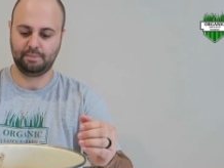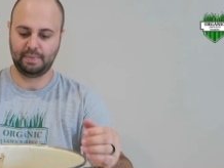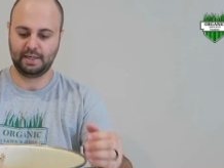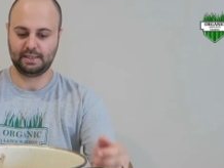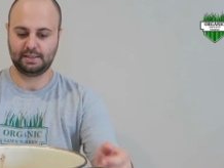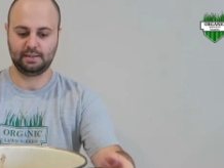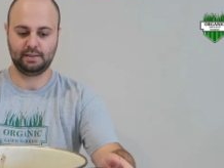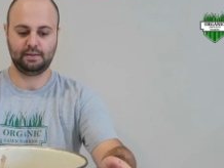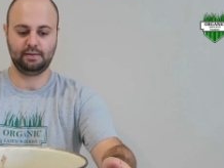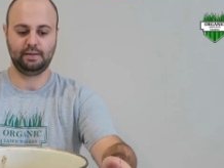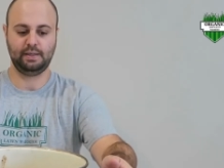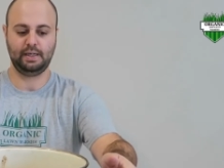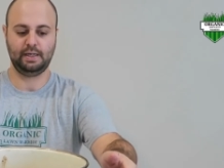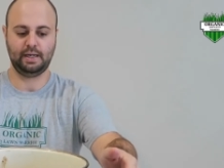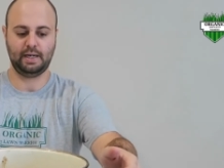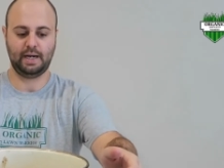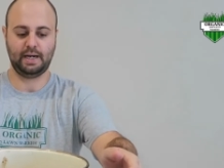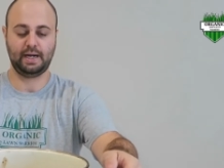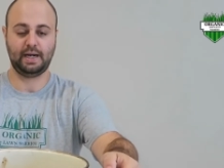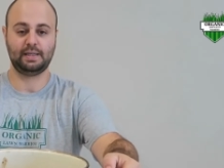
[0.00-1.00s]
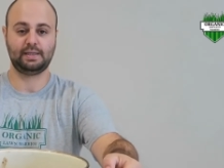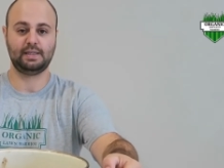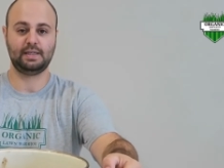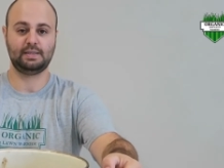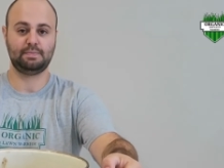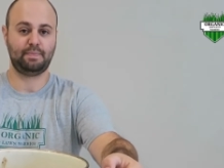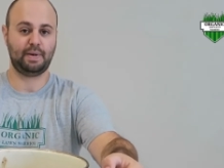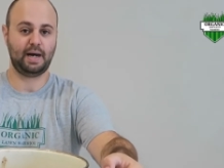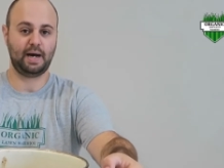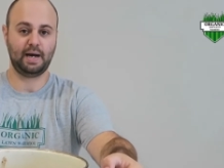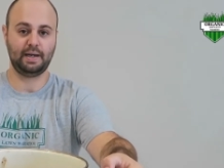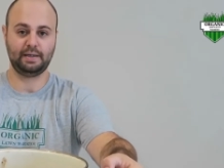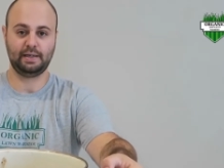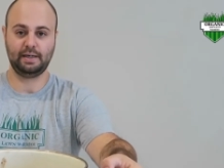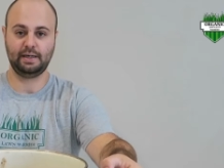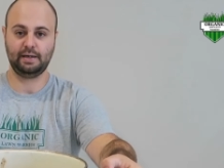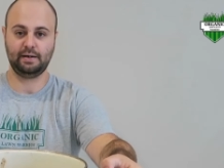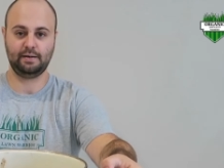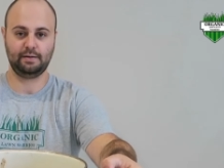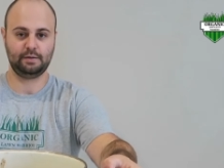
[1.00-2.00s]
Basically, I got this pot
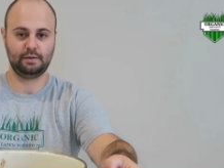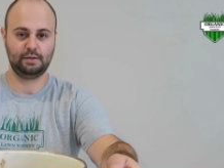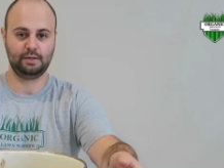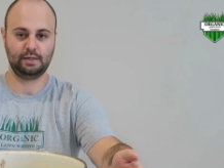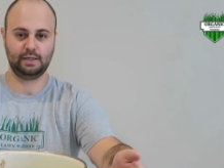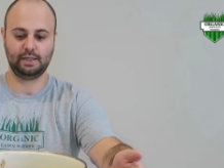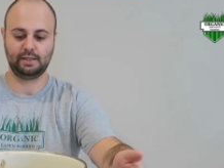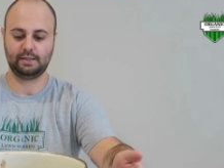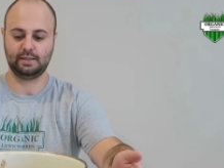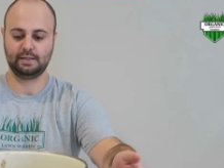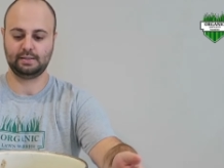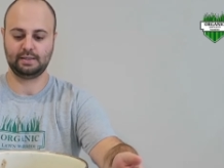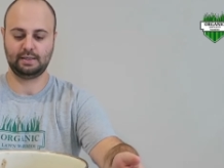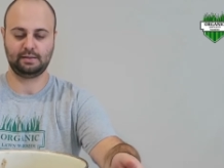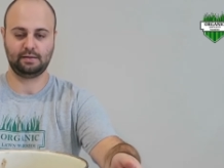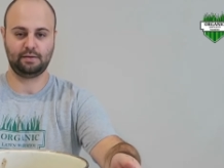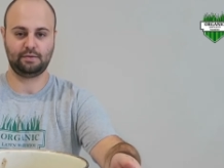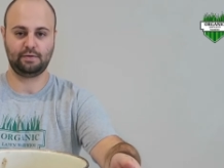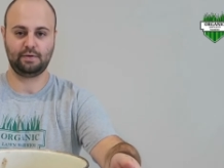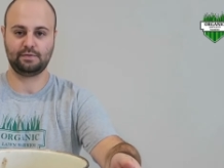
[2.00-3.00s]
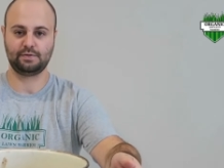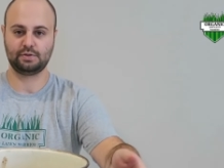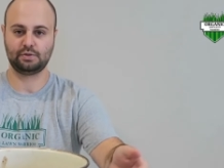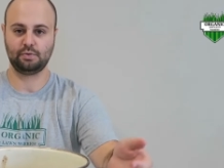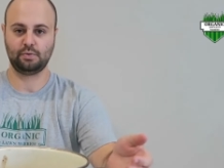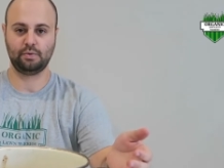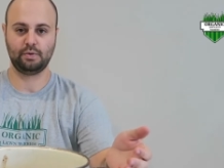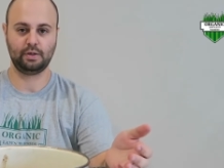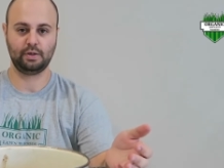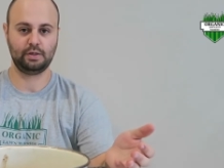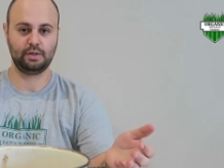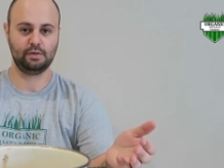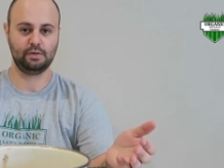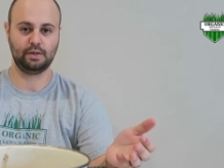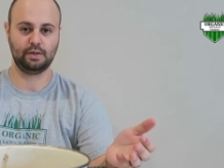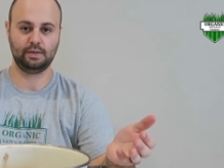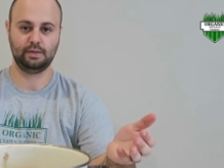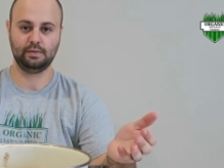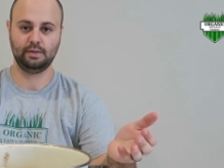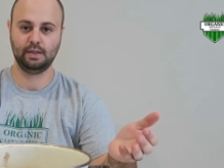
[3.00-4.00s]
here. You can get this at the thrift store. You
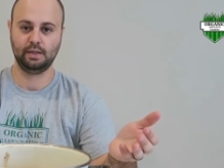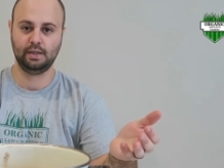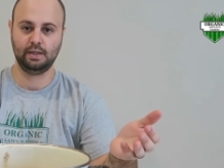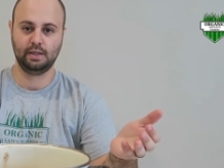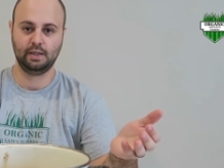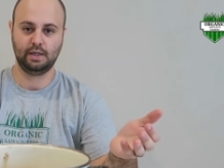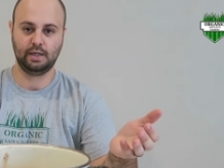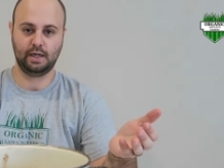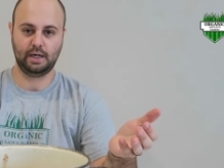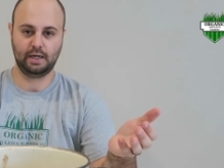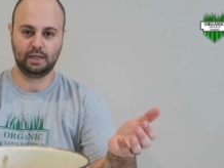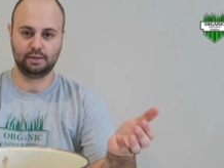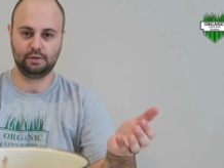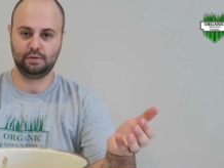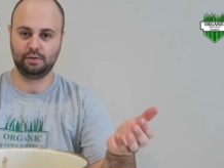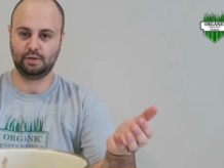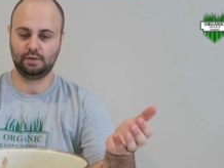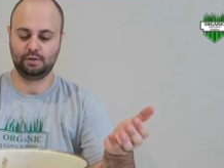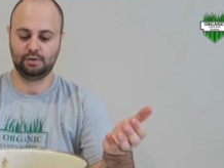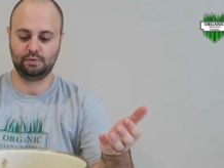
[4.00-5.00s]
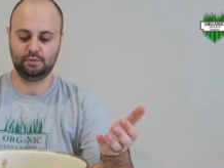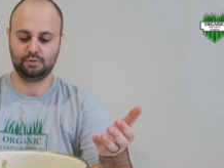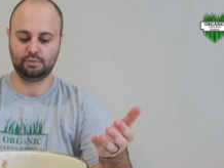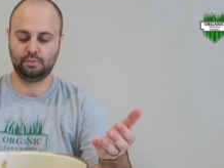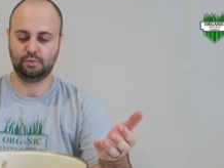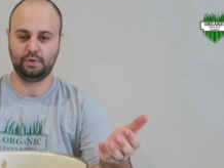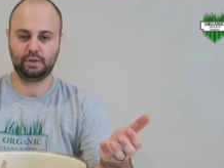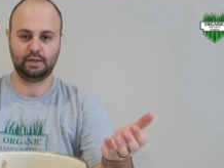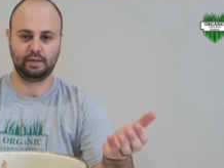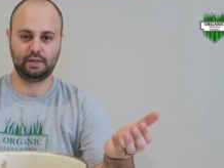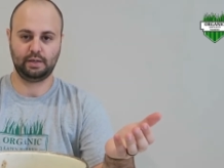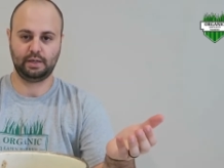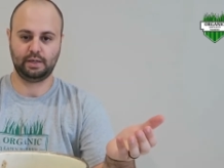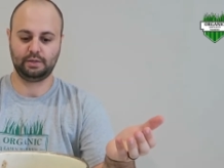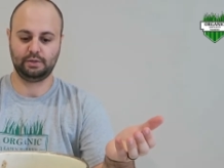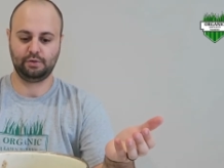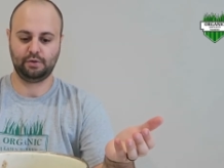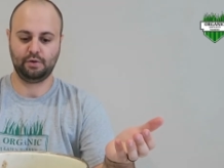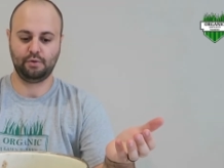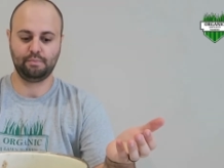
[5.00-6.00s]
can use
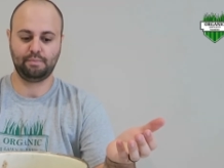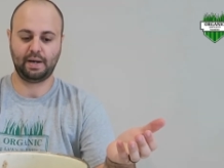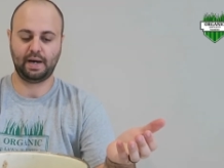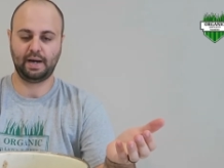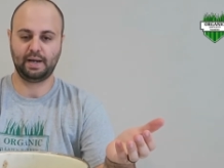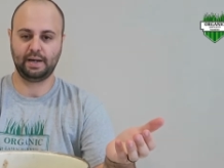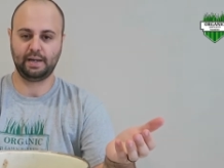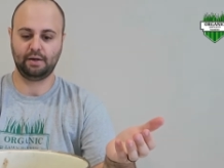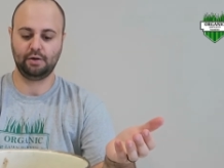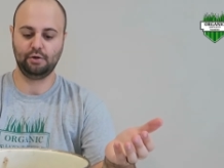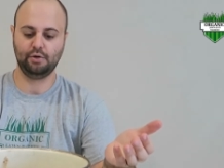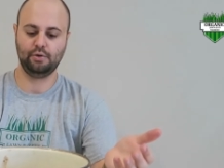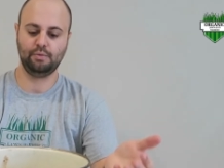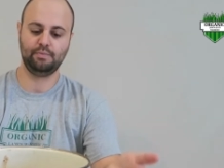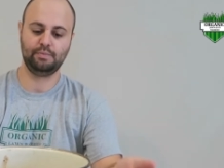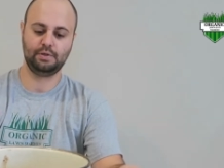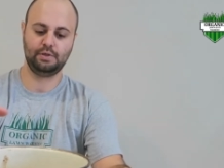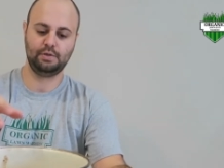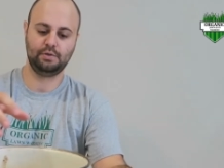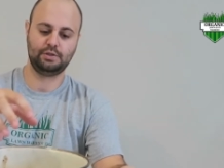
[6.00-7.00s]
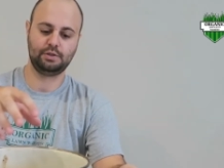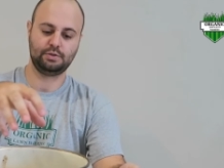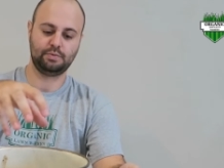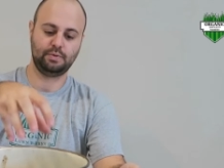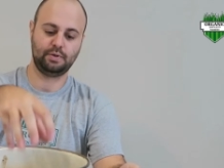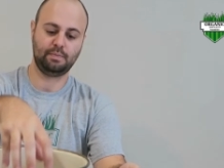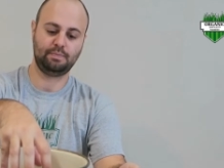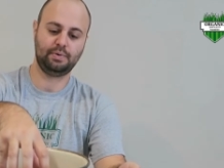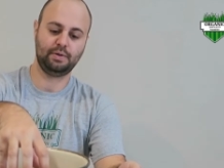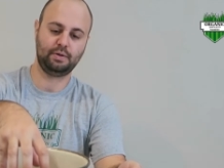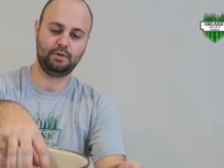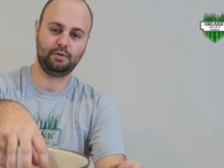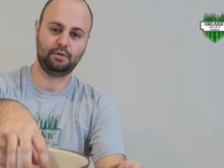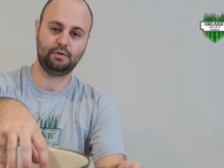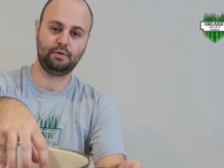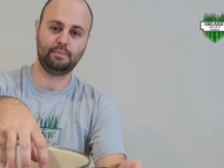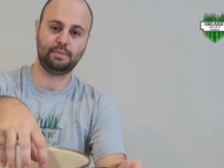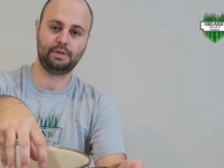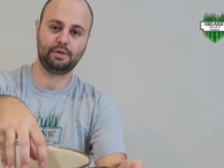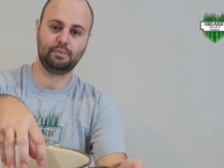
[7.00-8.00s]
your own pot at home. You just want to put a
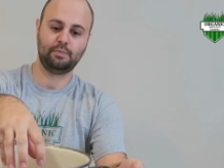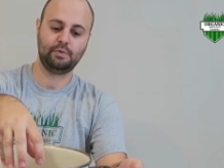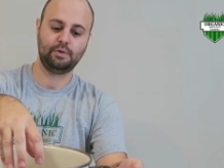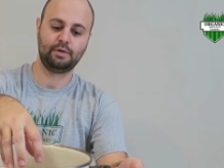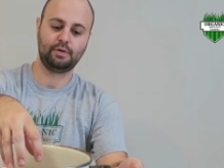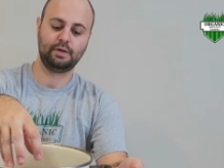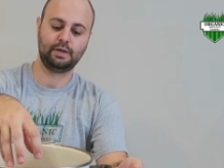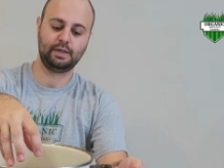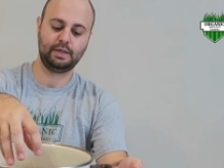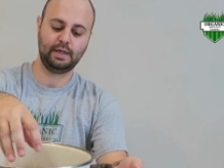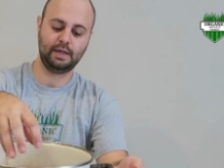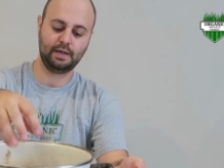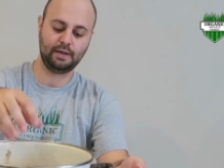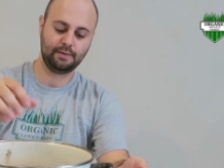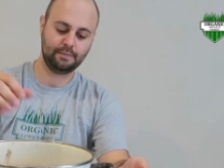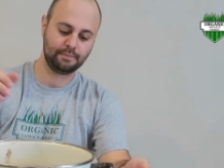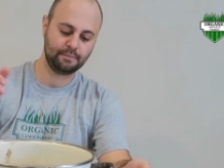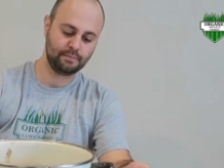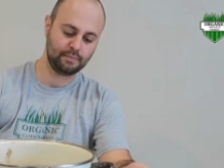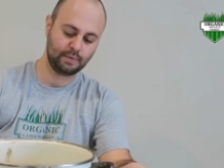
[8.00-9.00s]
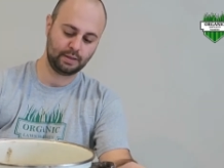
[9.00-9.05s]
little bit of water in here.